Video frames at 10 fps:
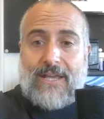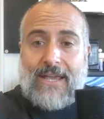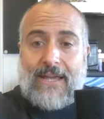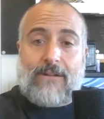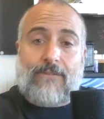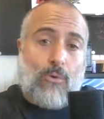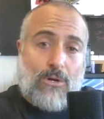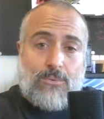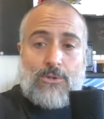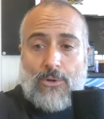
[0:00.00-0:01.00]
And of
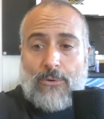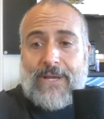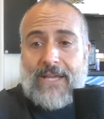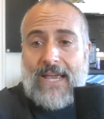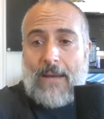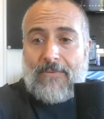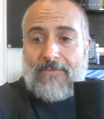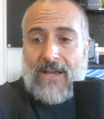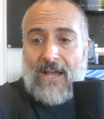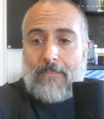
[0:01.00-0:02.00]
course, we'll do a recap of
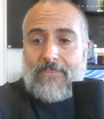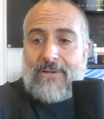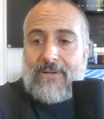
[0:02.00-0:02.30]
the comp.